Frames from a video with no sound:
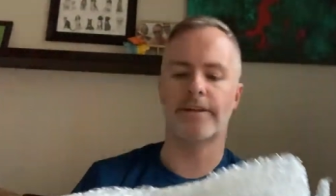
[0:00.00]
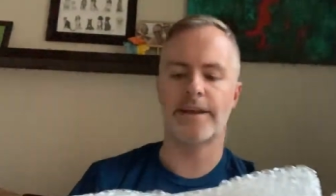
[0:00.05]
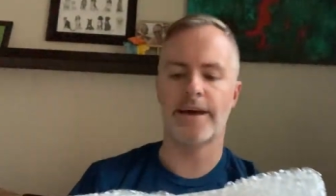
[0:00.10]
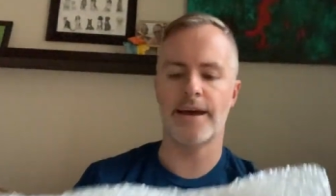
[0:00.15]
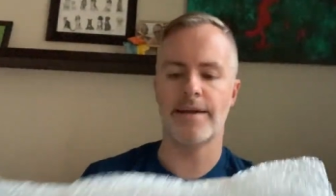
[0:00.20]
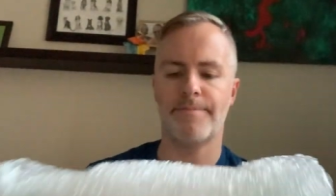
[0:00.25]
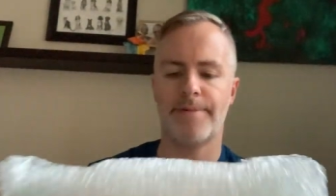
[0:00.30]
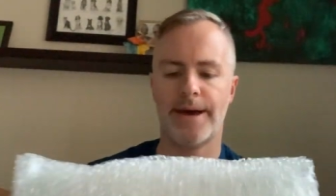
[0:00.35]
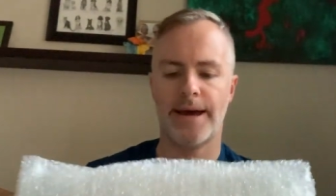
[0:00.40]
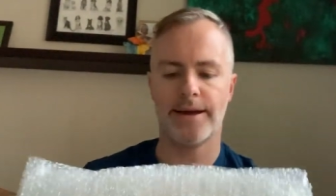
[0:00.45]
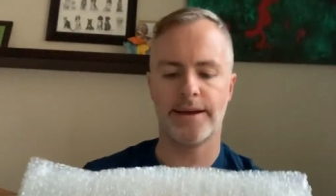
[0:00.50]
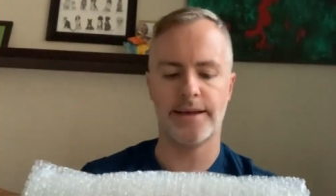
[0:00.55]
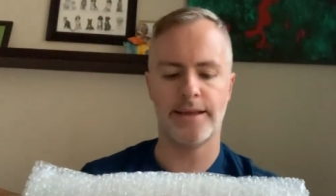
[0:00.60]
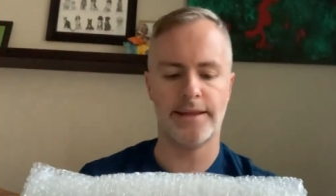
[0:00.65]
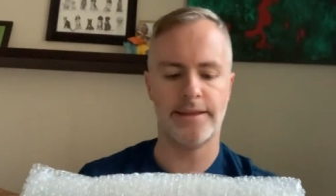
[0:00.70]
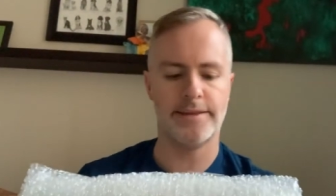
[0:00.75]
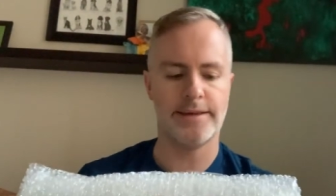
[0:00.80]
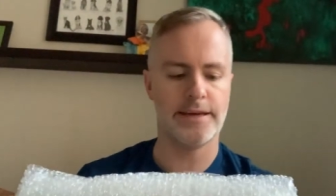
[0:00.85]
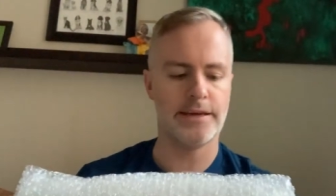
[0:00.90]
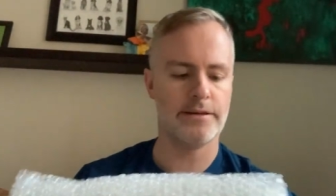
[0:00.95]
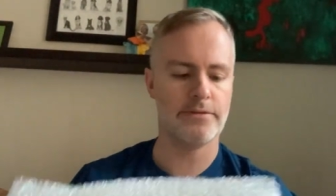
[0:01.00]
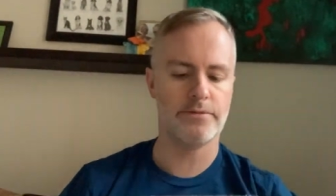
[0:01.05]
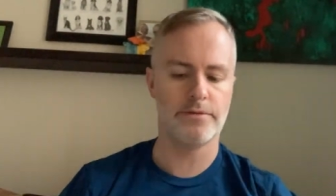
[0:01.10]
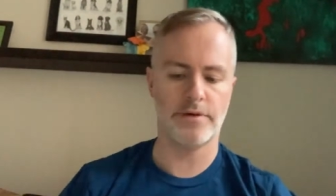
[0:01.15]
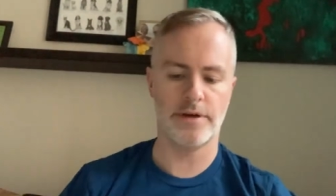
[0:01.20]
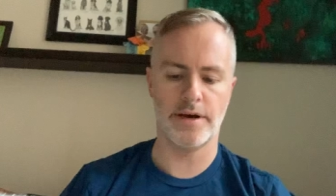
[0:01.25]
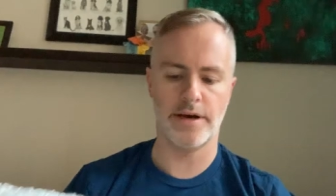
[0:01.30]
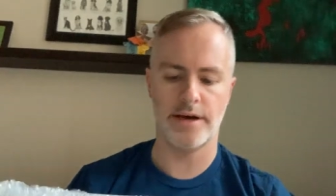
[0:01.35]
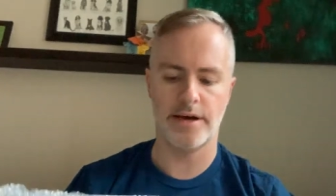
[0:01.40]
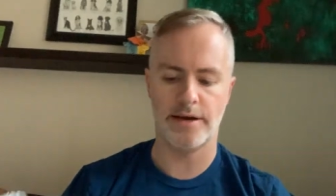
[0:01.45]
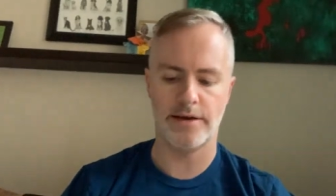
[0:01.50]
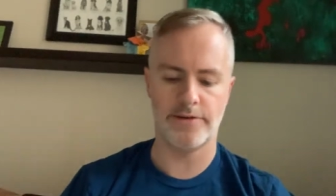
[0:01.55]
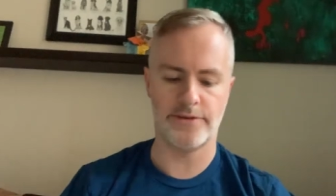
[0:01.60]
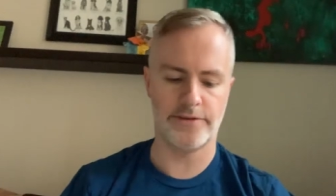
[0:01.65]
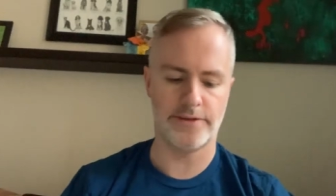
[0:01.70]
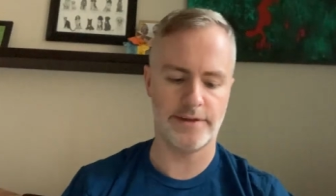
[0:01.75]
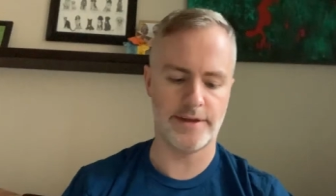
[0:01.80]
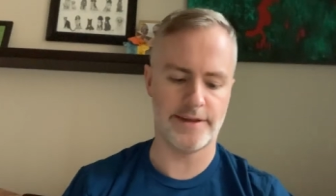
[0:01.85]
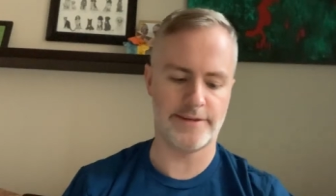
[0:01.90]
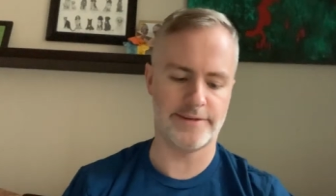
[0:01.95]
than I pack anything, so
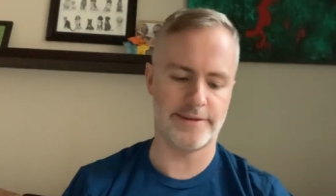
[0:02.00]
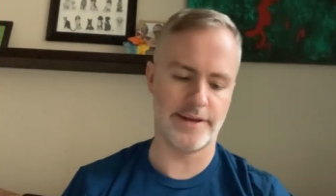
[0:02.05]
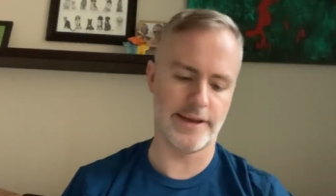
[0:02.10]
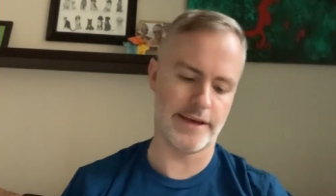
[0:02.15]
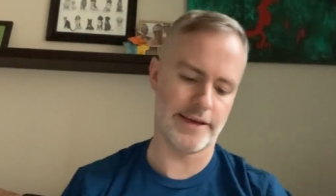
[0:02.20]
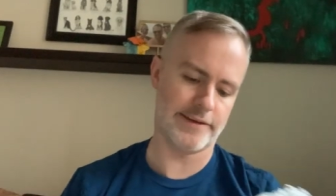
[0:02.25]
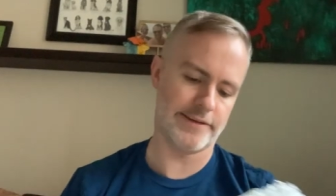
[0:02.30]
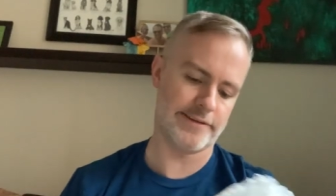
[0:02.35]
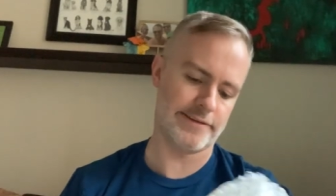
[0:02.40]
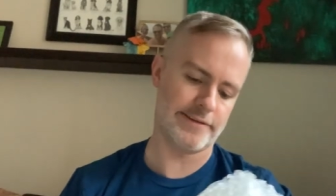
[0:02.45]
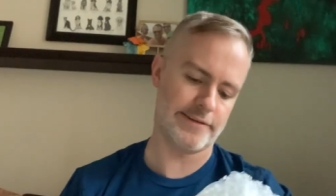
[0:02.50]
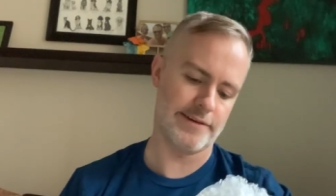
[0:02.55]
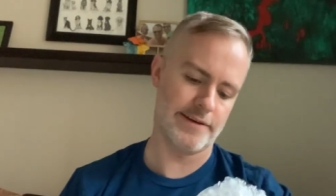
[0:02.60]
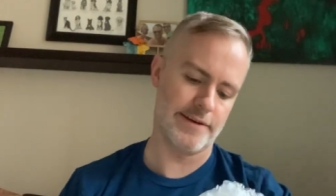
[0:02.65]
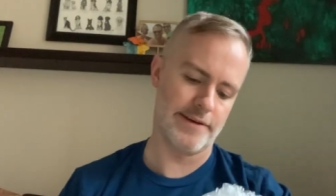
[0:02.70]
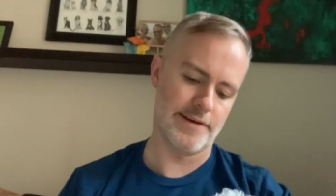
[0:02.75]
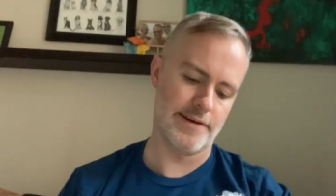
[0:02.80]
that's nice.